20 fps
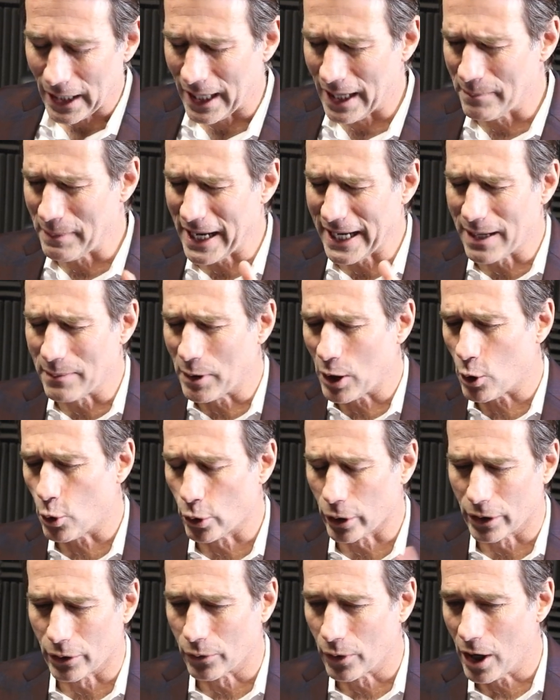I may get my
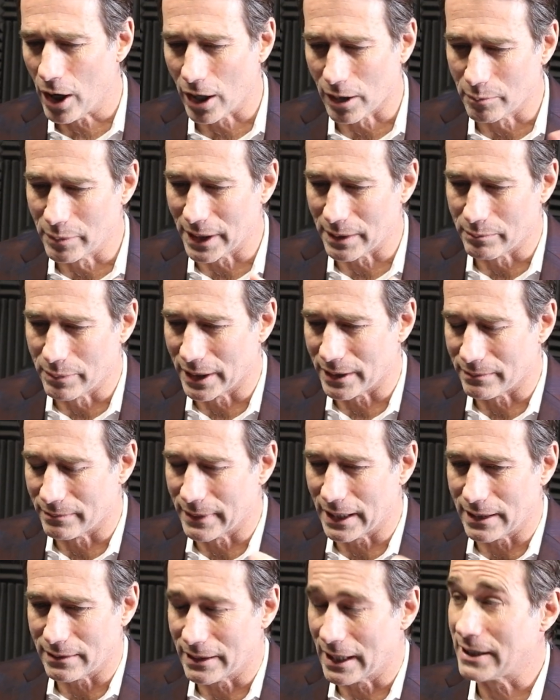order wrong, but but
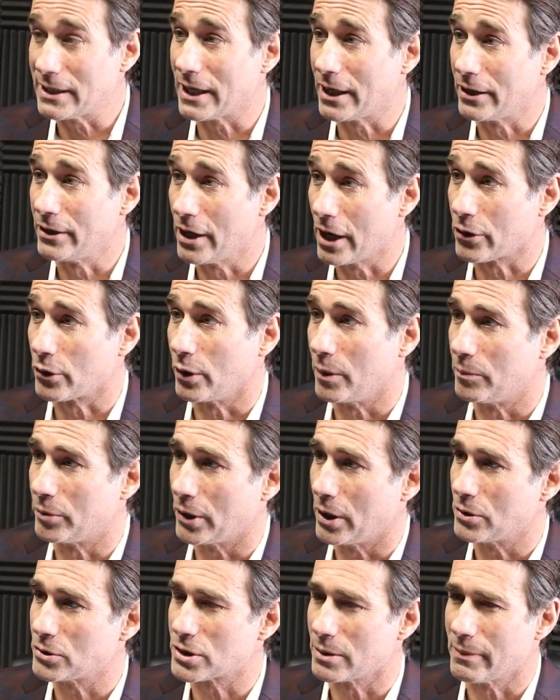they, they did another
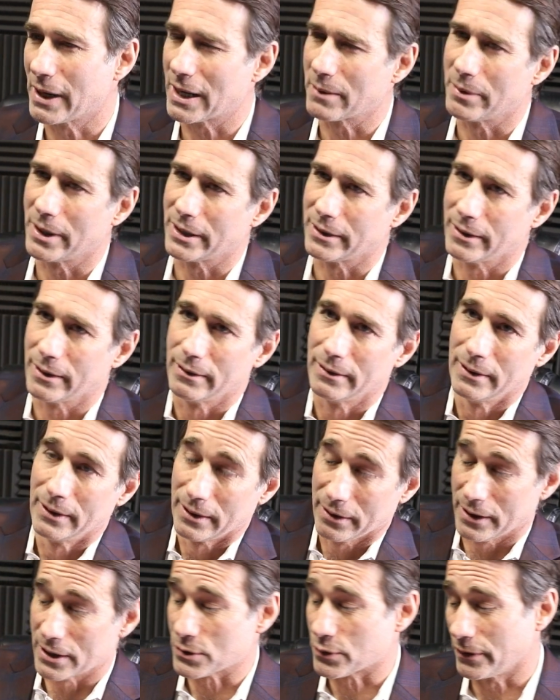approach. It might have been the
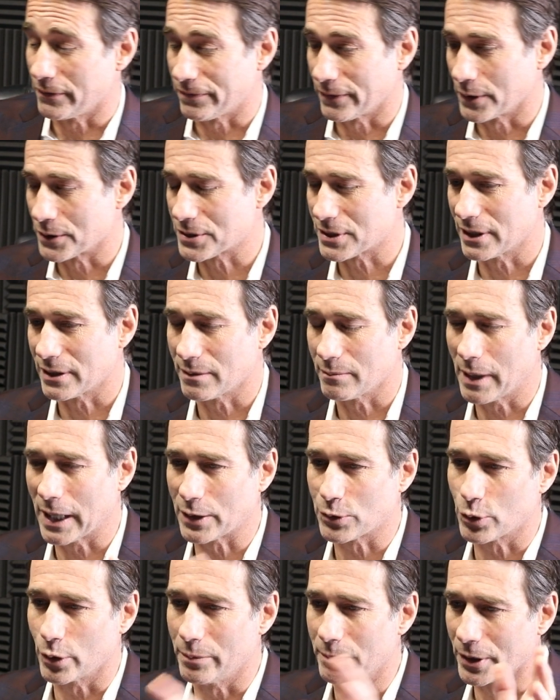this one first and
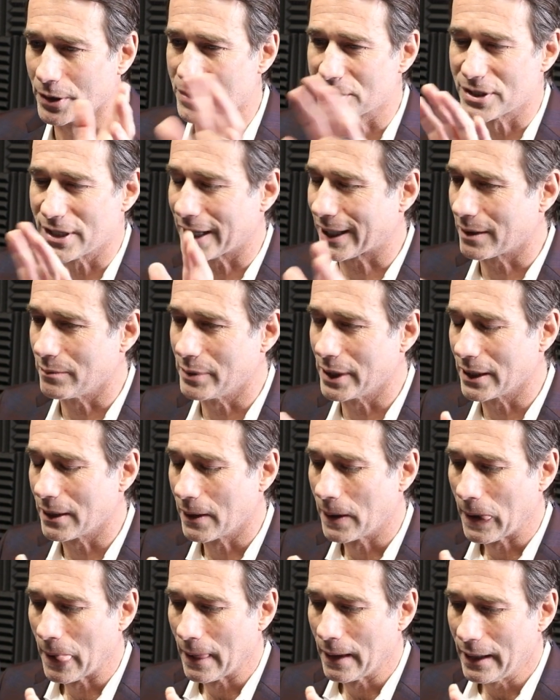migratory birds second, but
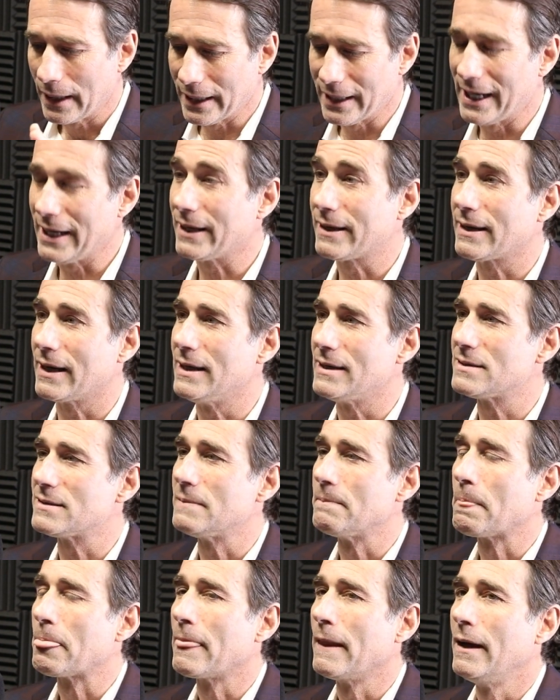in any case,
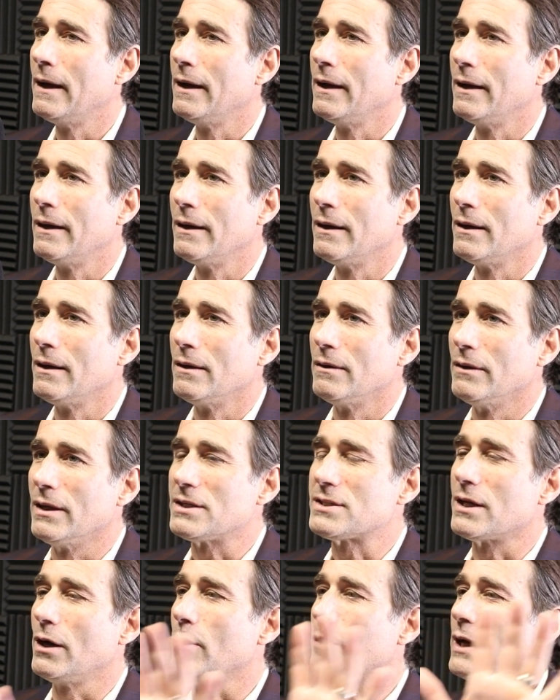
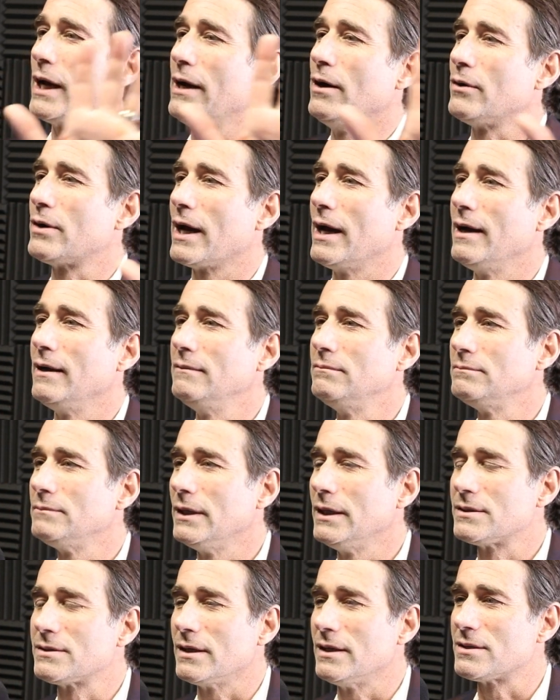they said, okay, okay,
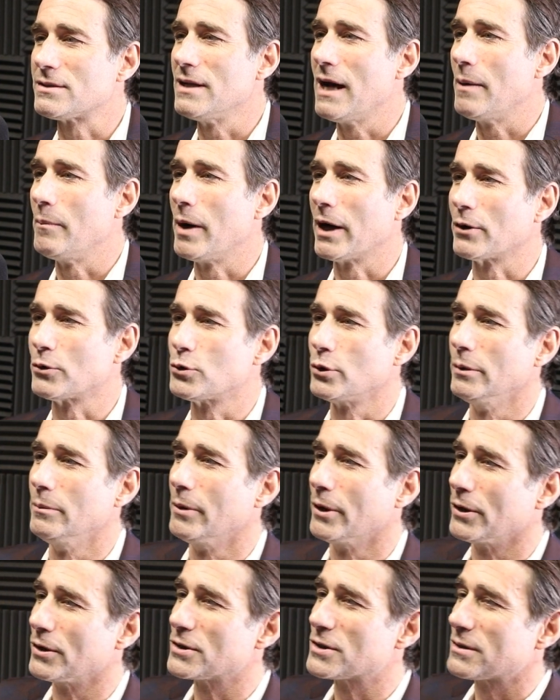it's, it's not migratory
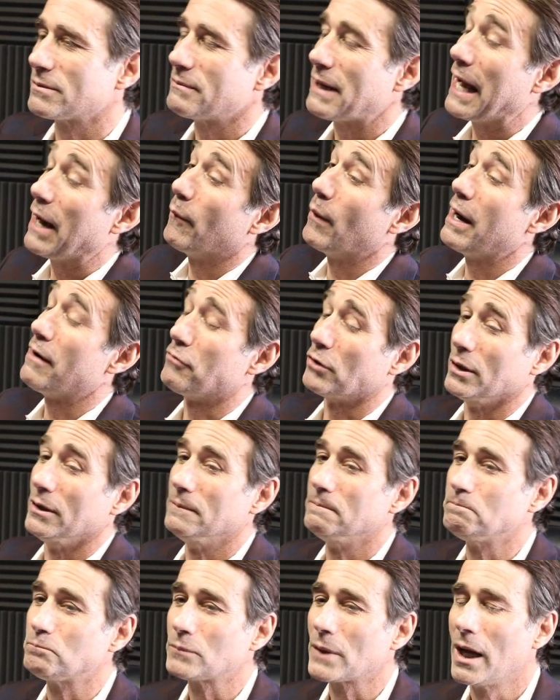birds.
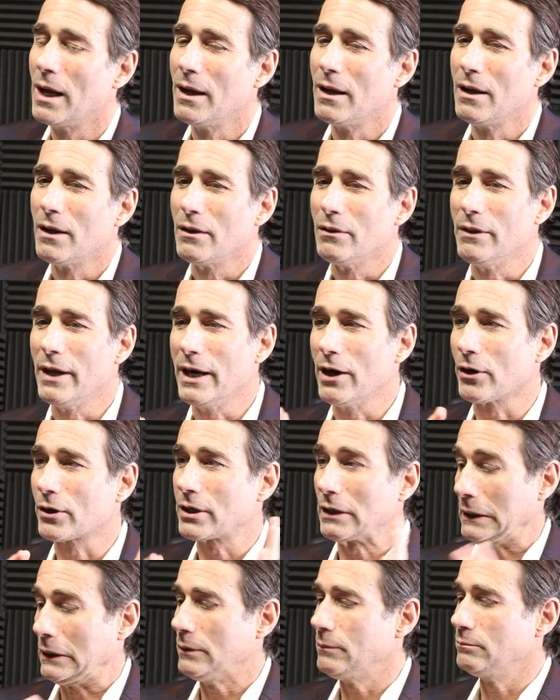However, they are,
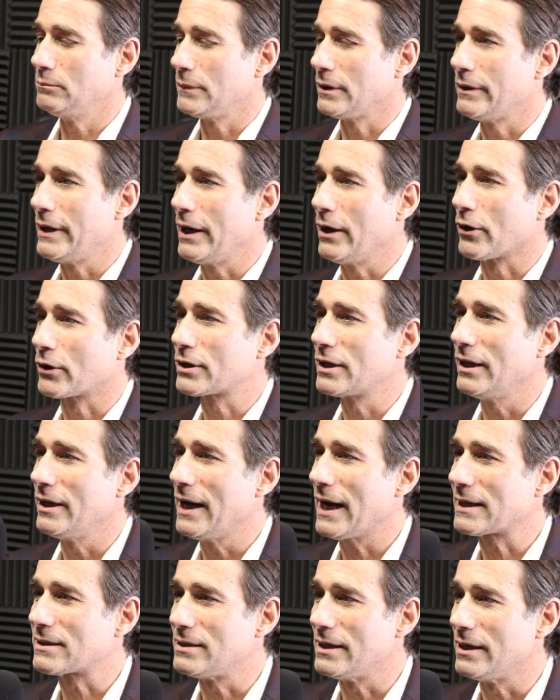they are
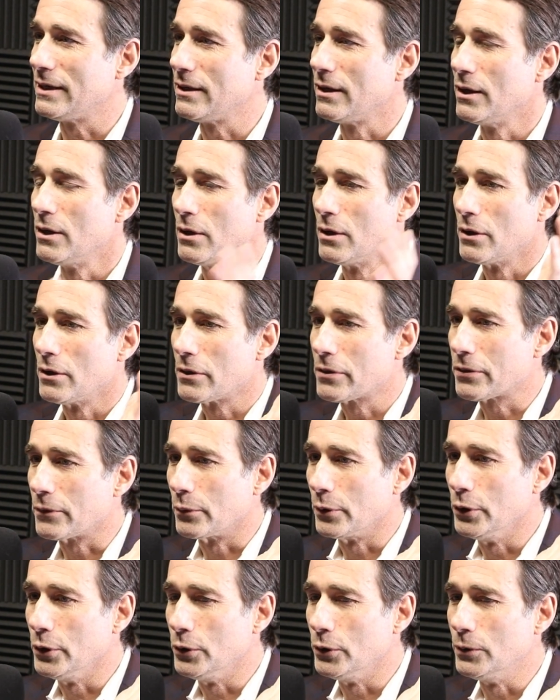connected
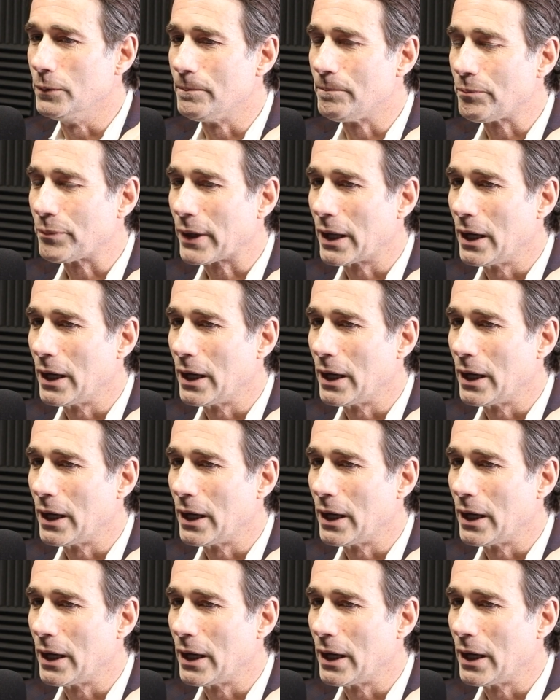through